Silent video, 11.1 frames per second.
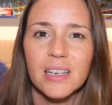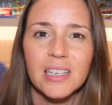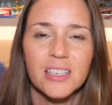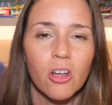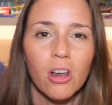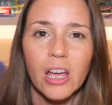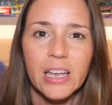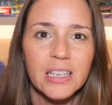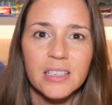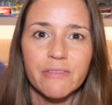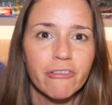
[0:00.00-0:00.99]
And it's not like
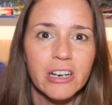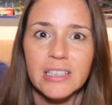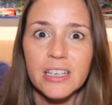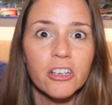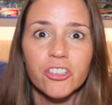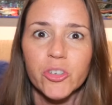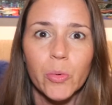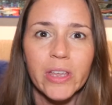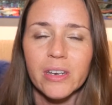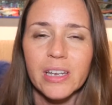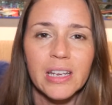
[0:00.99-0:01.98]
it's a freezing country where
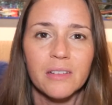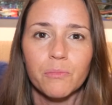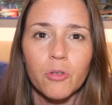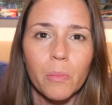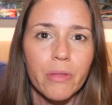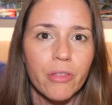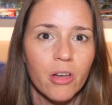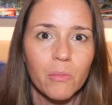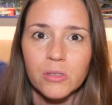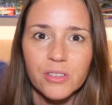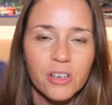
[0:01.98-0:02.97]
you need proper
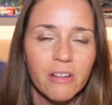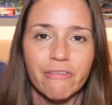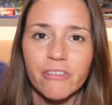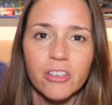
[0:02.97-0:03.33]
thermal stuff.